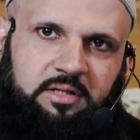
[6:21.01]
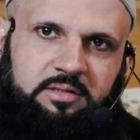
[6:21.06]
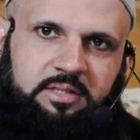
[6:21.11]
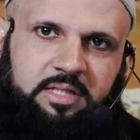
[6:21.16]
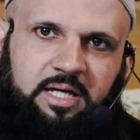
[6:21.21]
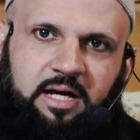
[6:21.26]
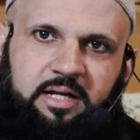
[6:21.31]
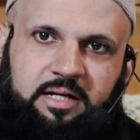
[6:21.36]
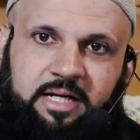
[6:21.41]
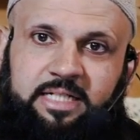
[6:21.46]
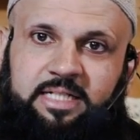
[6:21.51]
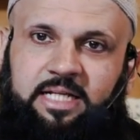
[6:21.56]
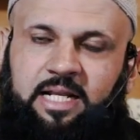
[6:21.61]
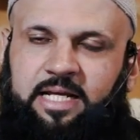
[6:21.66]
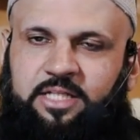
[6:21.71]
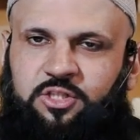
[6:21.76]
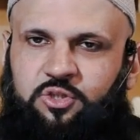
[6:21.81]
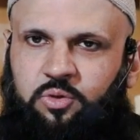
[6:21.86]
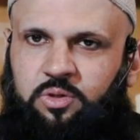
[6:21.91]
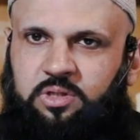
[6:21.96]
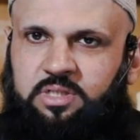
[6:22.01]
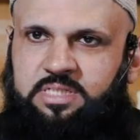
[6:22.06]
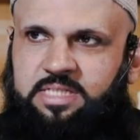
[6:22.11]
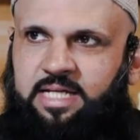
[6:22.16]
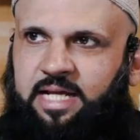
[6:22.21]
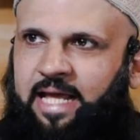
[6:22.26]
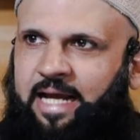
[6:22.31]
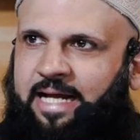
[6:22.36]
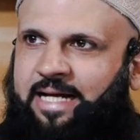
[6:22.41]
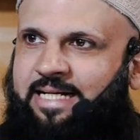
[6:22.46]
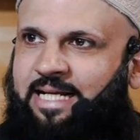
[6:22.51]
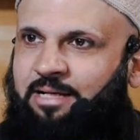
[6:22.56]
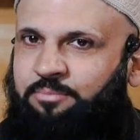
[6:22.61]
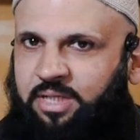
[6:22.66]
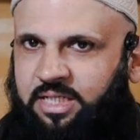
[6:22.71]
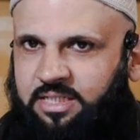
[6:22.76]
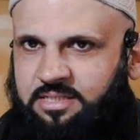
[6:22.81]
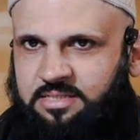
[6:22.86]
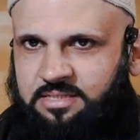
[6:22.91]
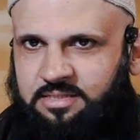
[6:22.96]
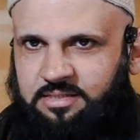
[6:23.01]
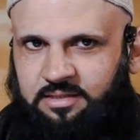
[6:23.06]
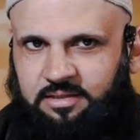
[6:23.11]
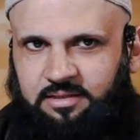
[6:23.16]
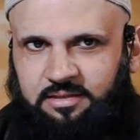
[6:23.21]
They are intellectuals, they are academics,